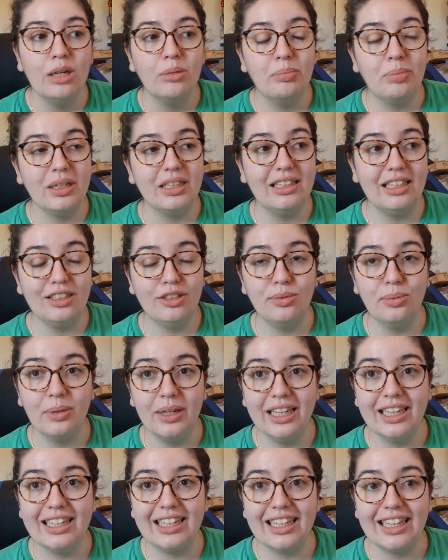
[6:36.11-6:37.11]
But this
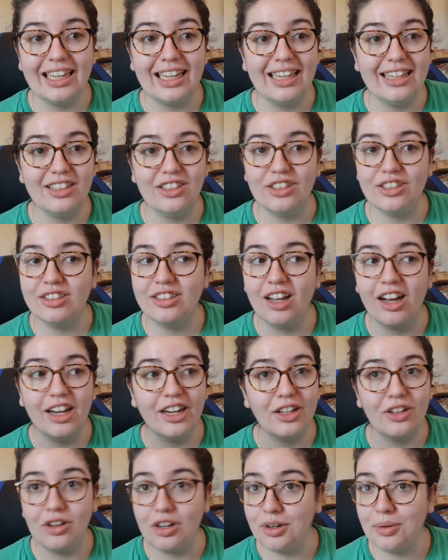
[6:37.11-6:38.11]
week it just kind
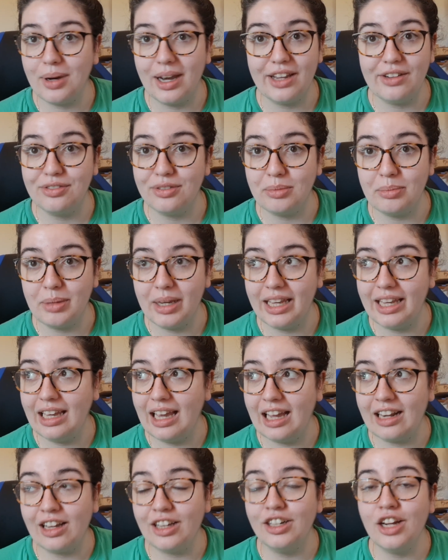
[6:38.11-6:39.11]
of got away from me.
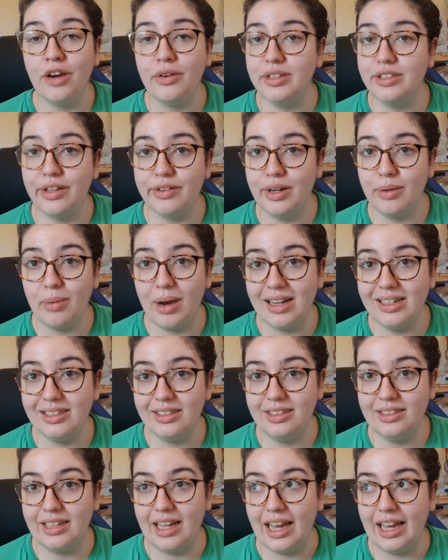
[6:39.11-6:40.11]
And I know it's only
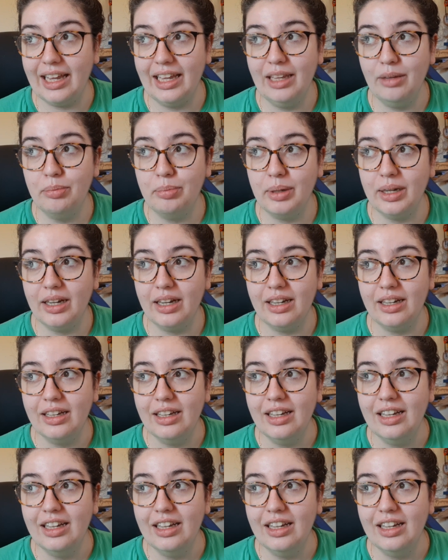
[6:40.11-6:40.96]
Wednesday, but